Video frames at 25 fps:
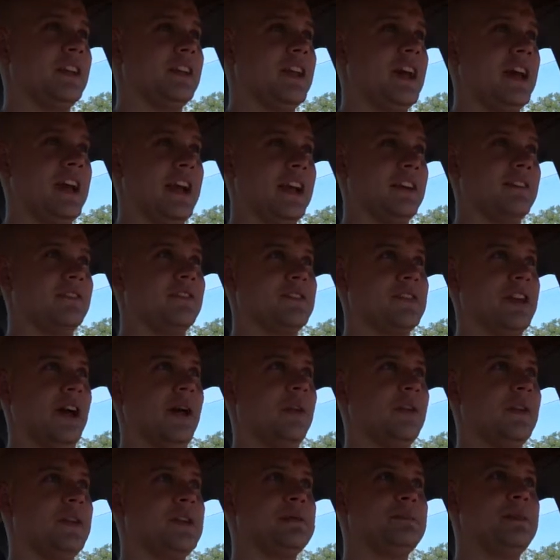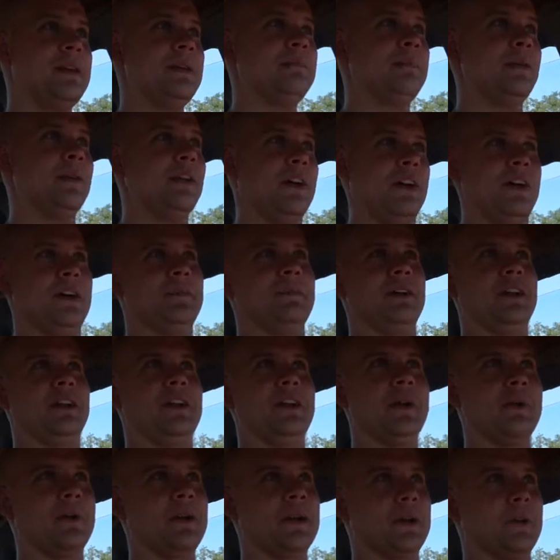like tell his people, I'm
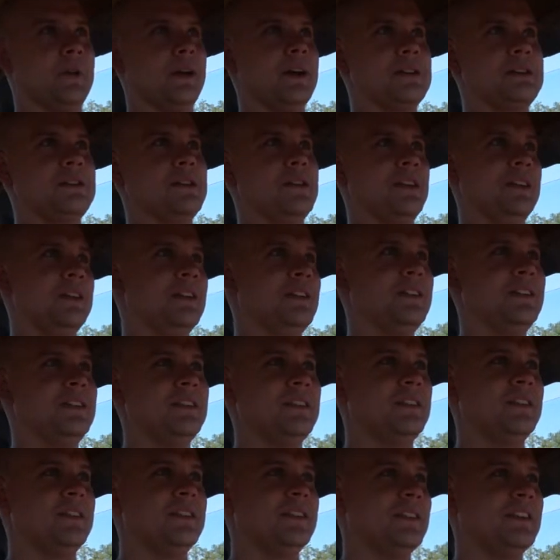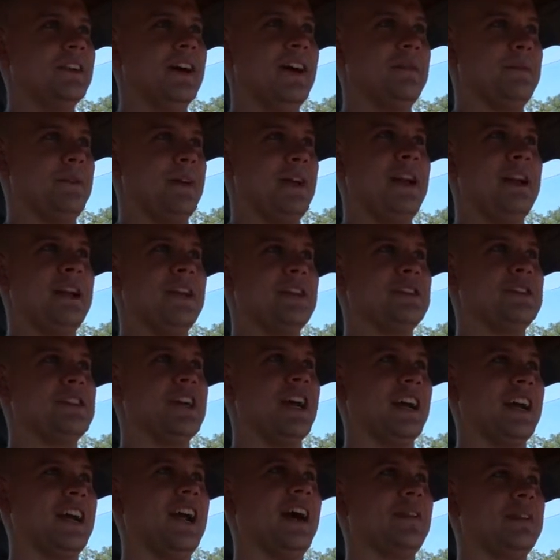gonna go get arrested. I'm gonna
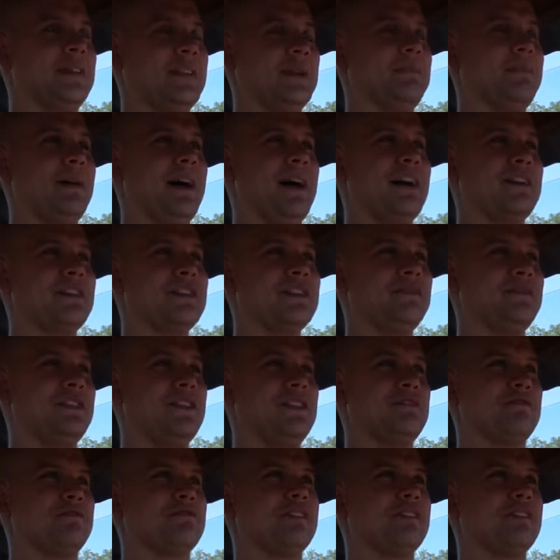check out the biography of